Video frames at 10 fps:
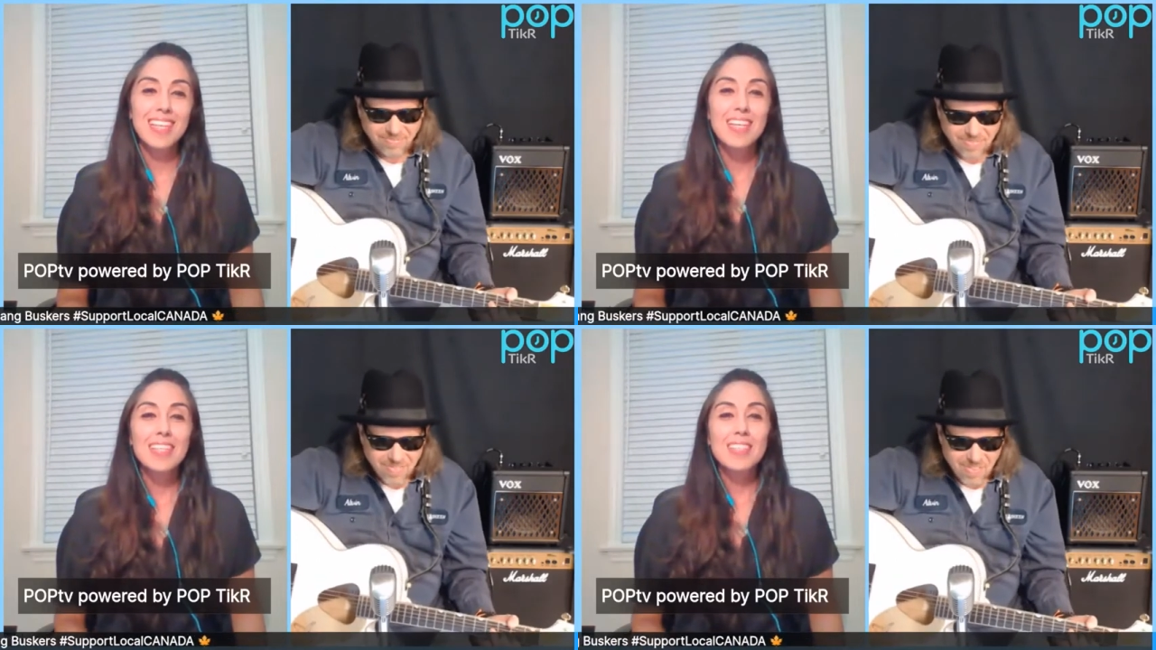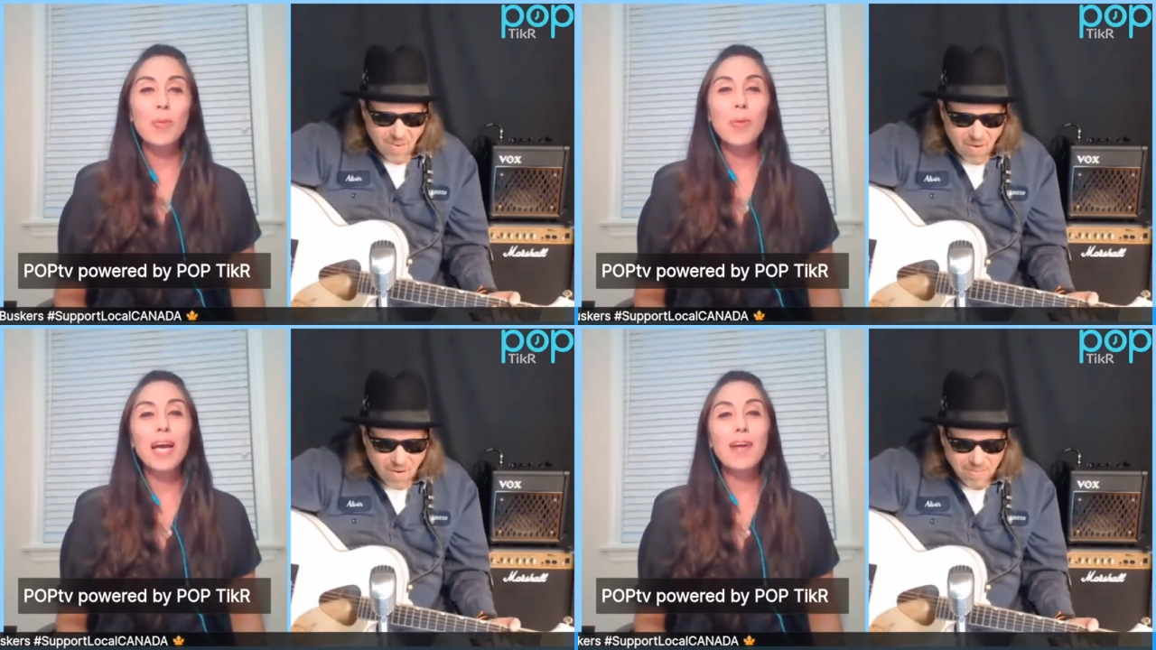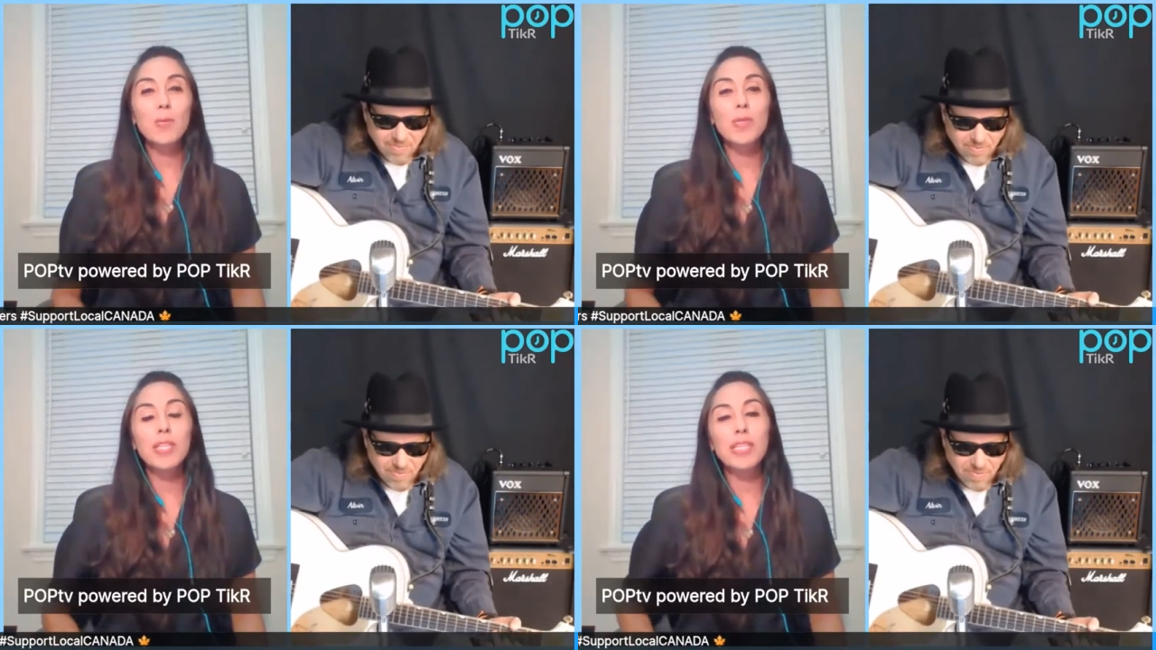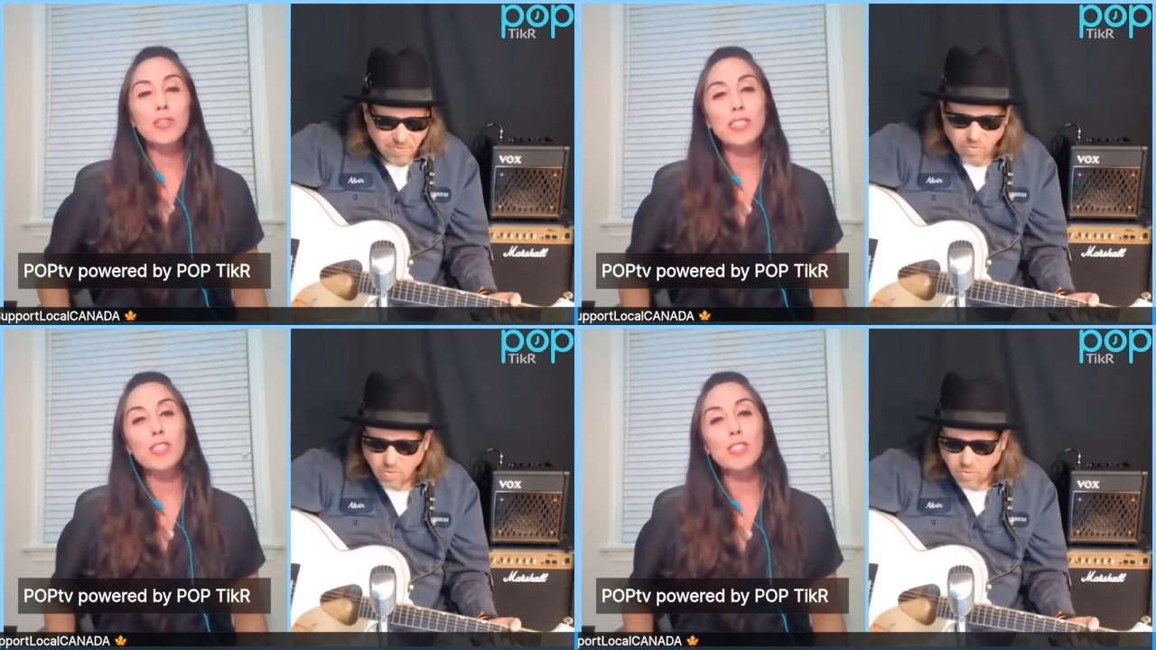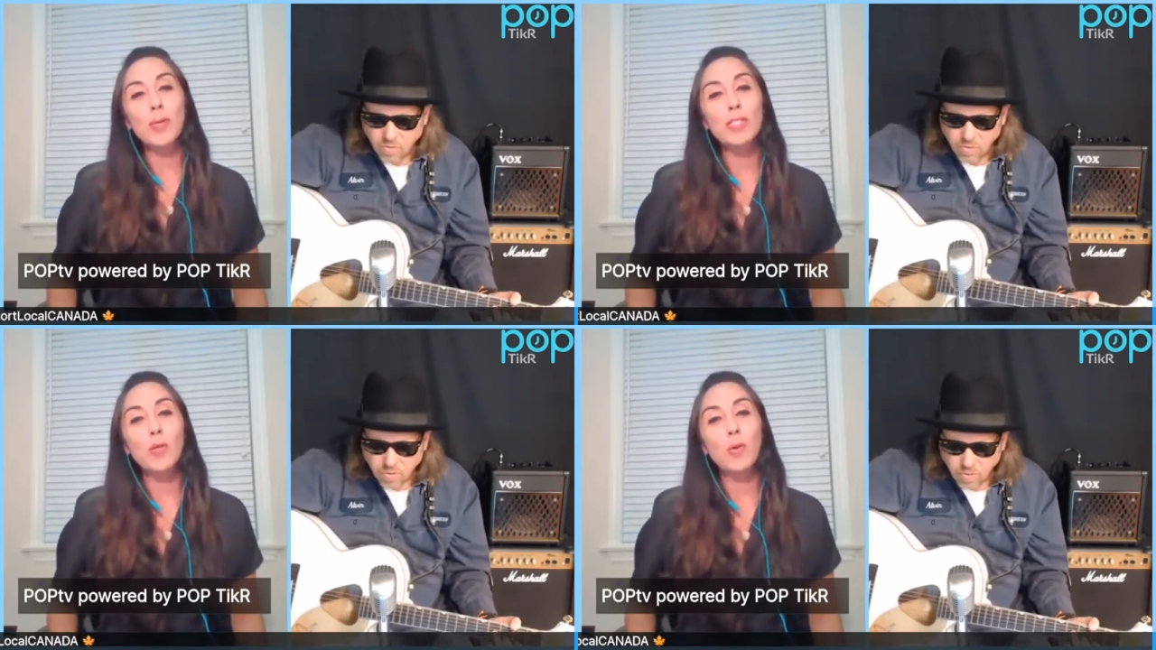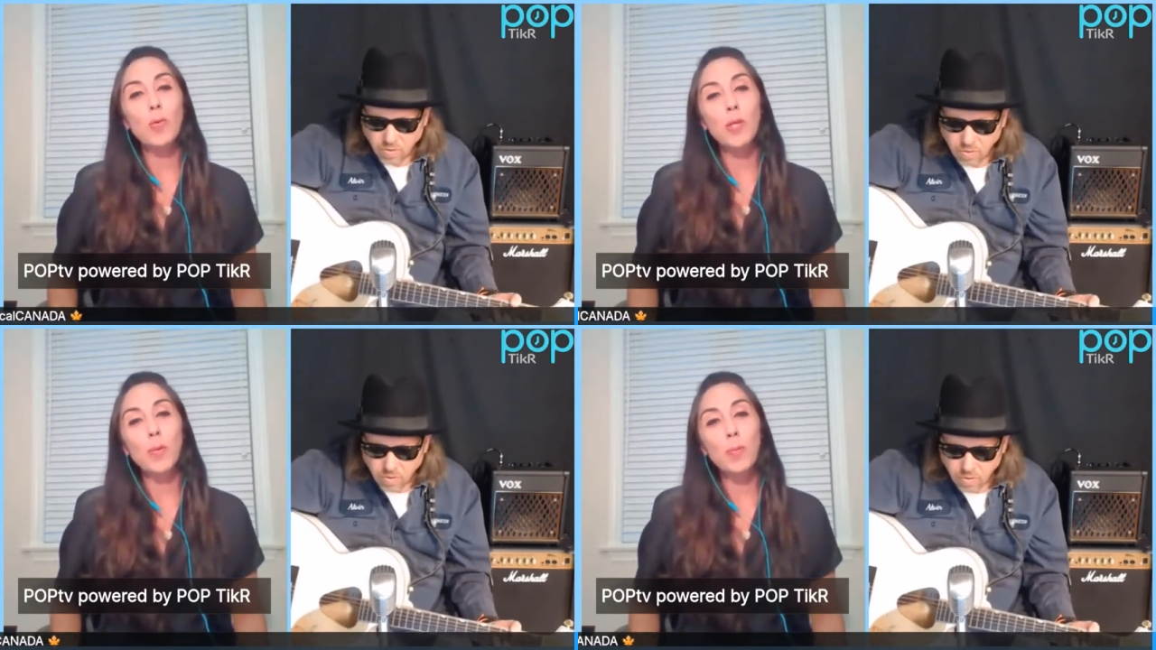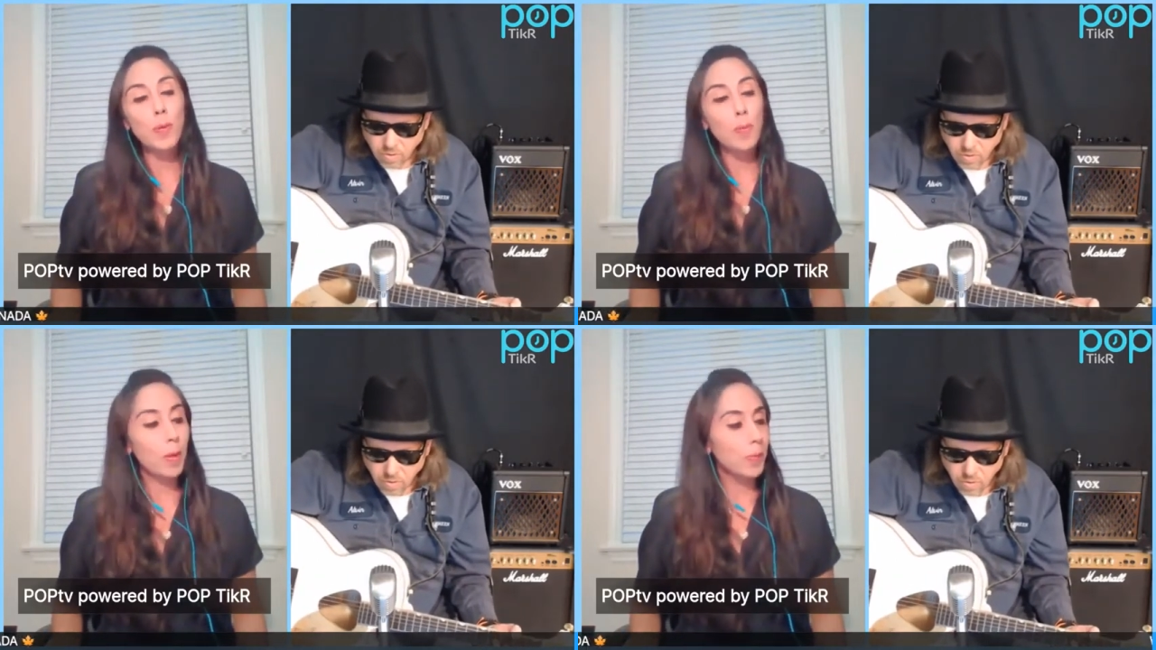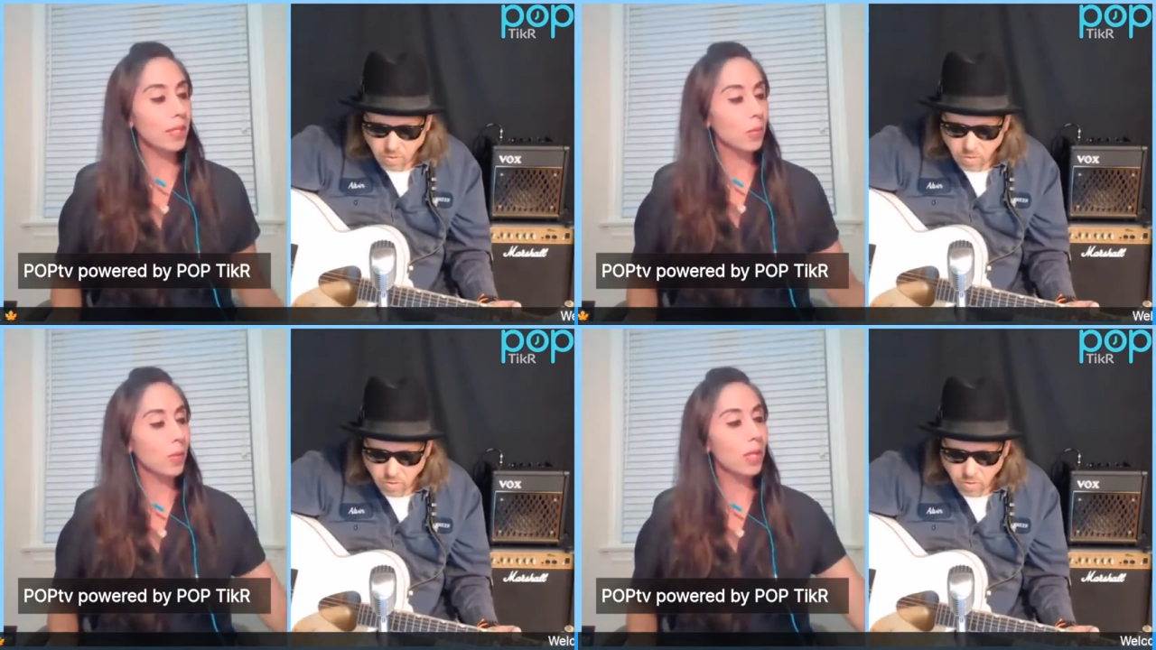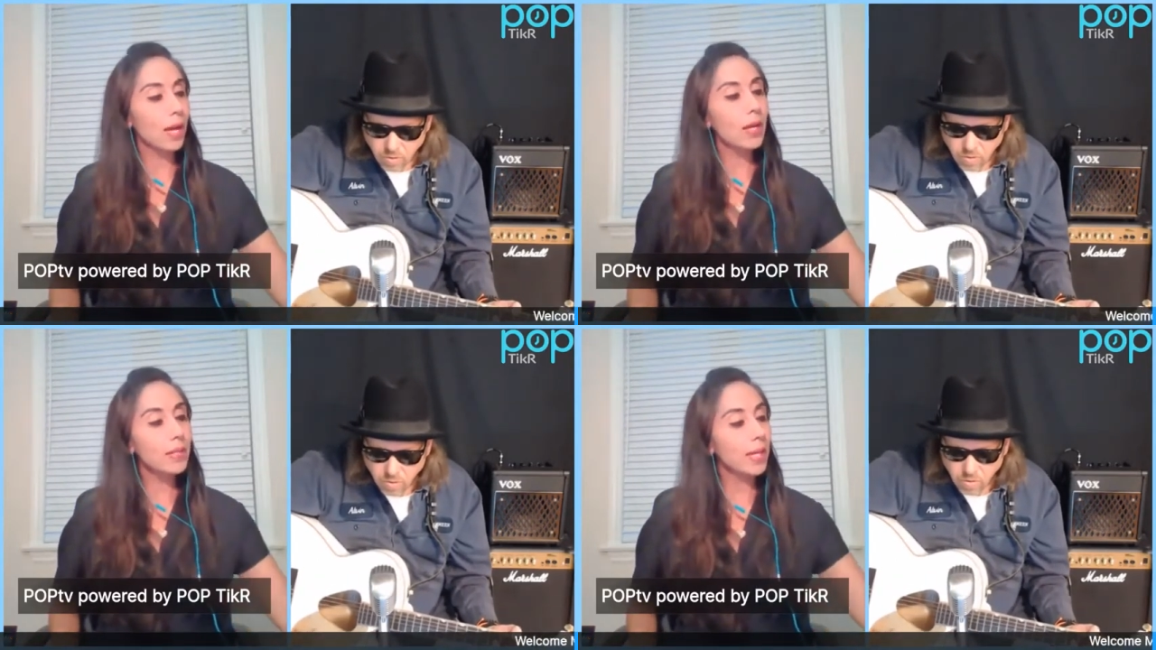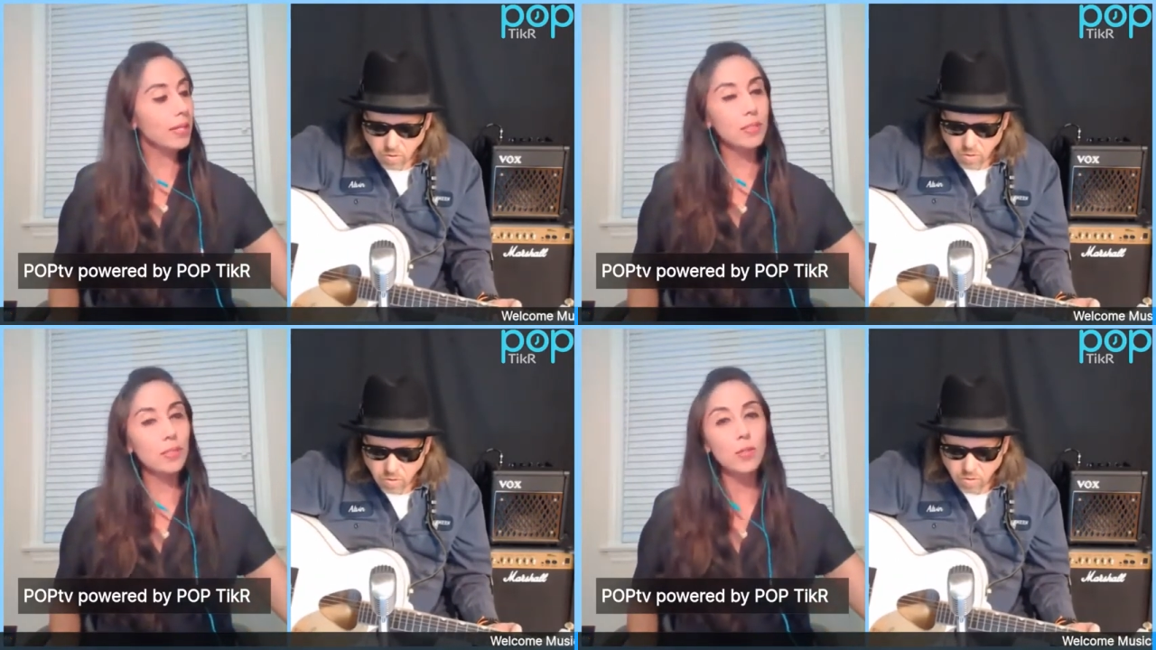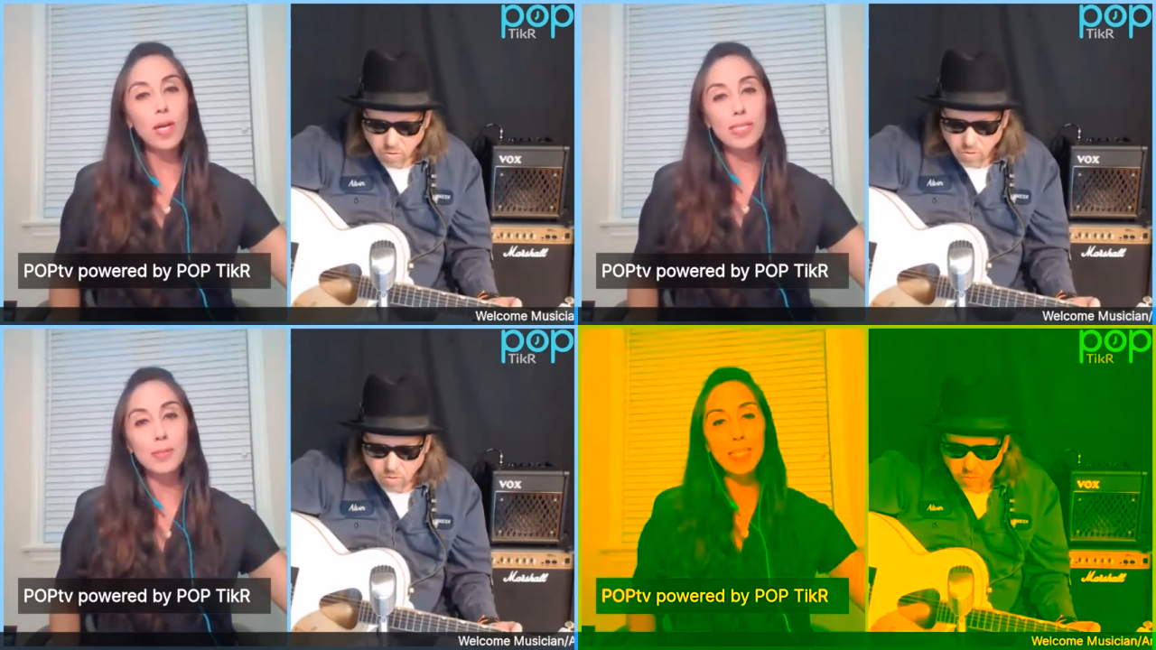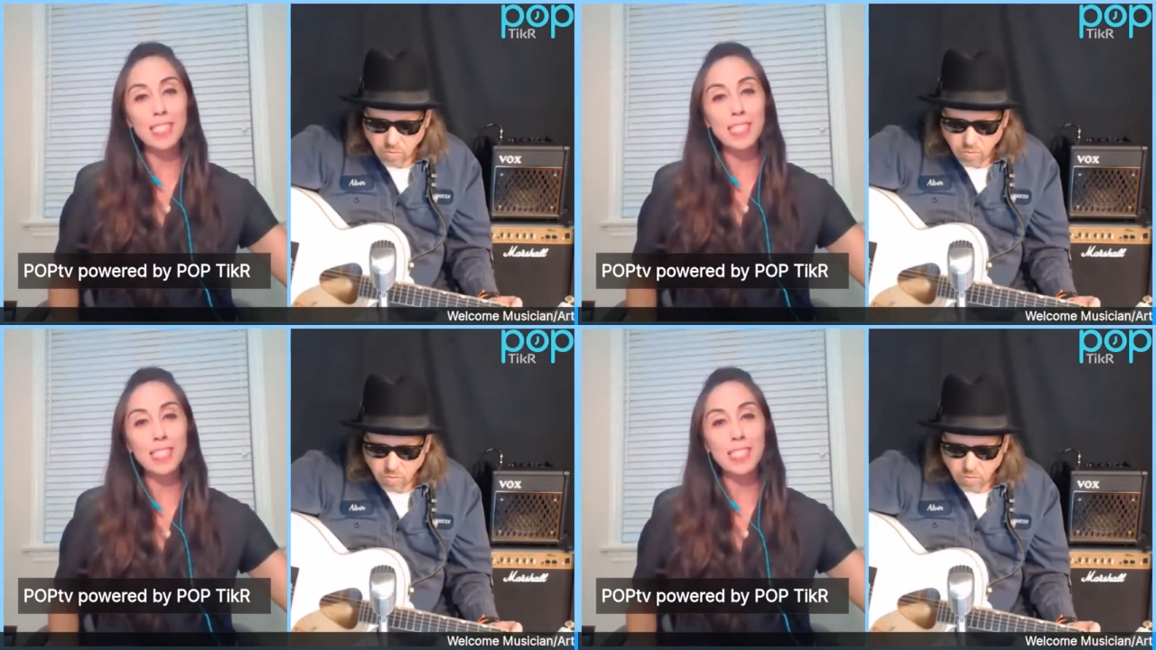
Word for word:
Speaker 1: So we have a really interesting story. So, you know, people might be thinking, well, how the heck did you guys meet?